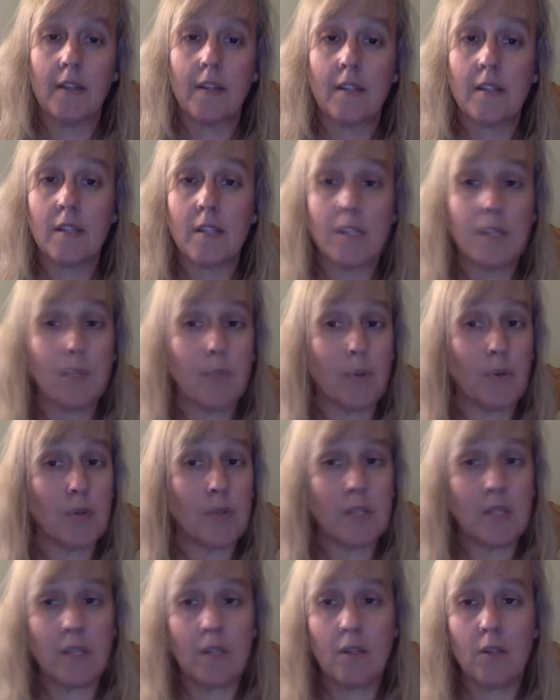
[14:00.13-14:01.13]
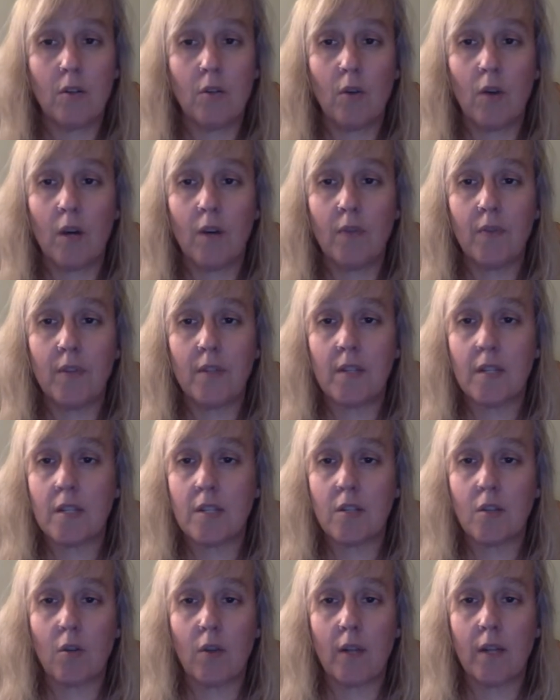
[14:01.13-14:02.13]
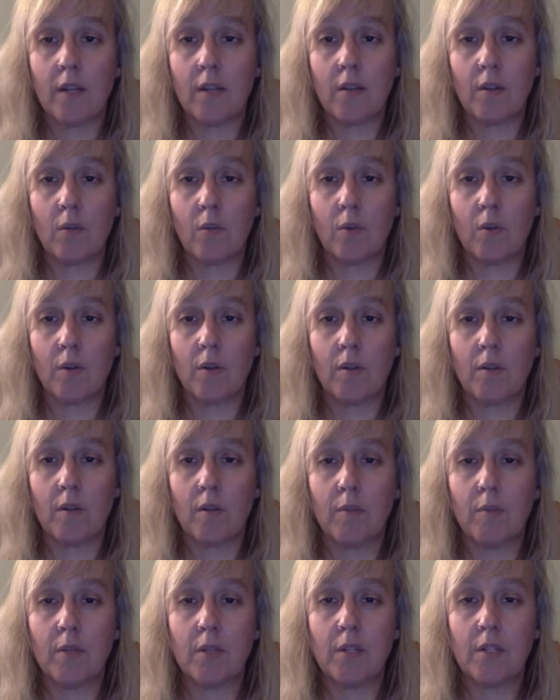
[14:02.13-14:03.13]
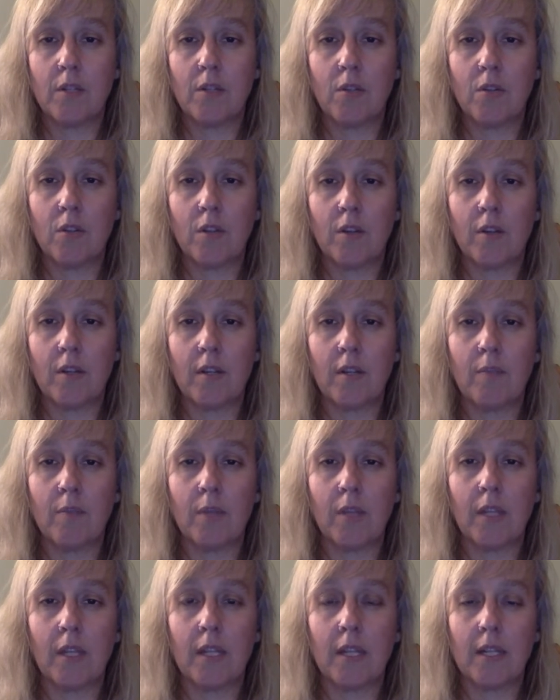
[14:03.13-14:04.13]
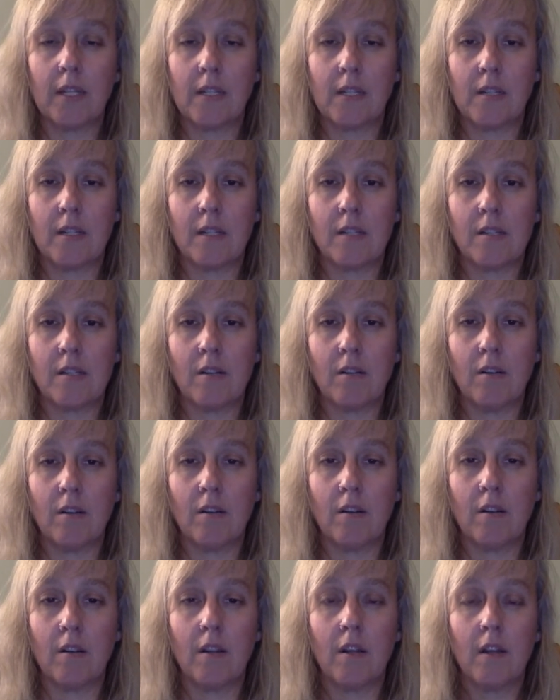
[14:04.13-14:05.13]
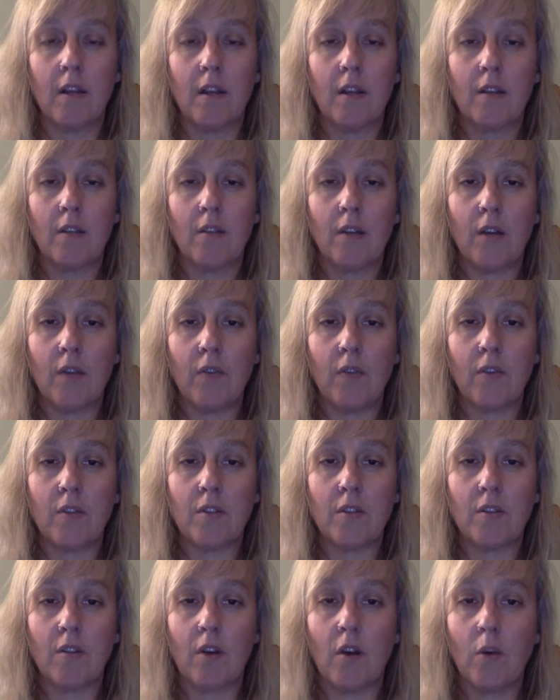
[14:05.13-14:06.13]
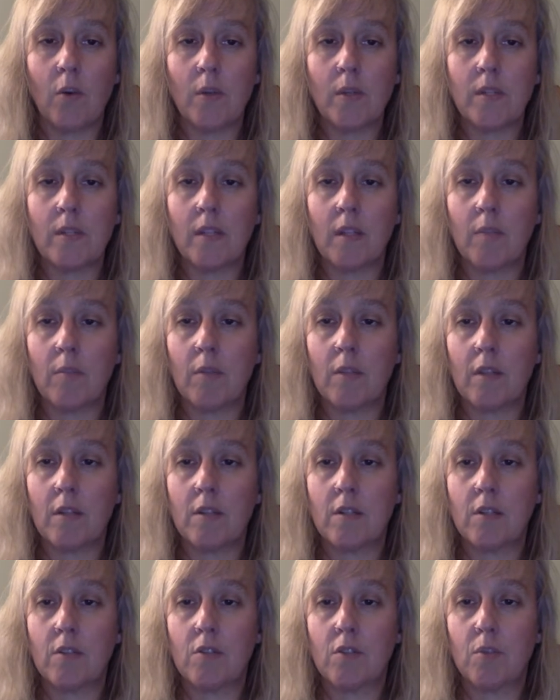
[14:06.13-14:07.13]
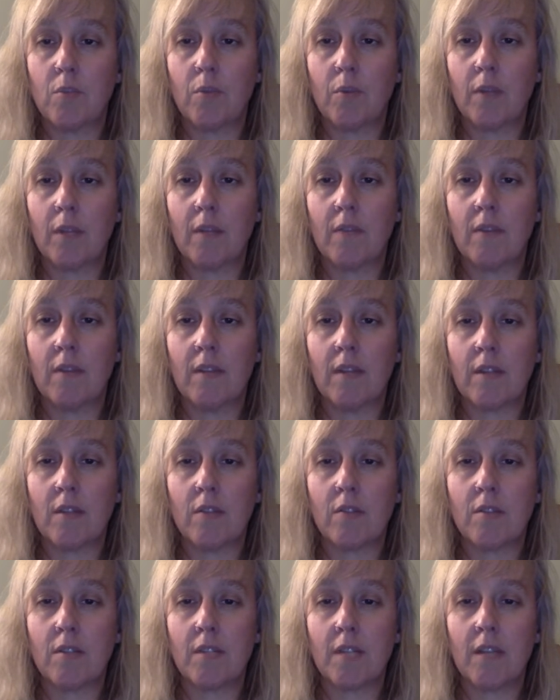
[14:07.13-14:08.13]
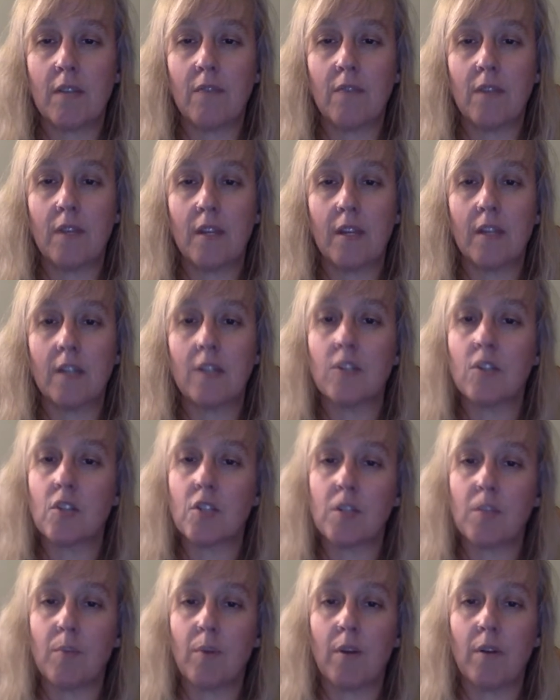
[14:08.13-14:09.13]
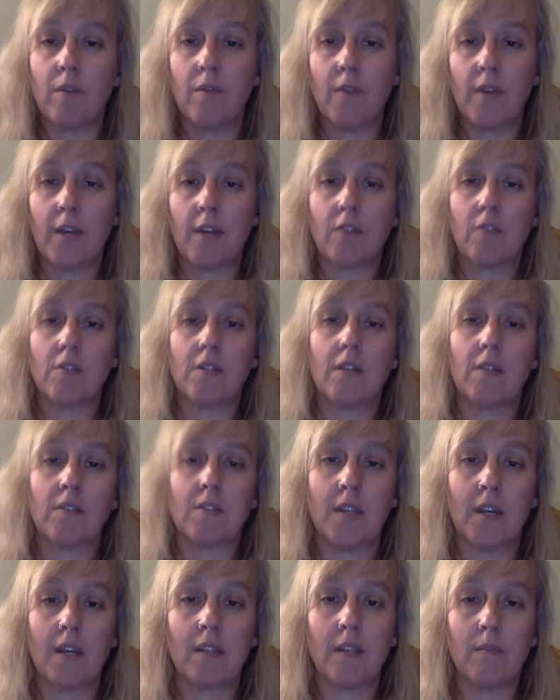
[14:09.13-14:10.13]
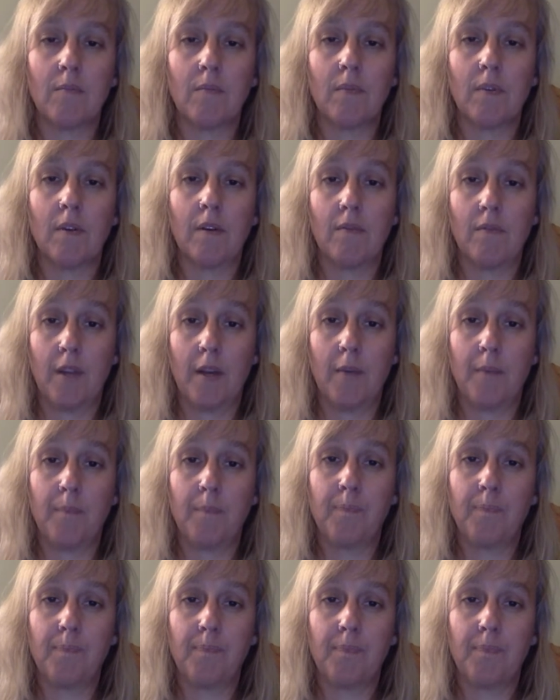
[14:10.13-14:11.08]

This is the person who often does great in the world, but due to their inability to discern, their efforts are always limited due to believing that their safety hinges upon factors outside them, of them.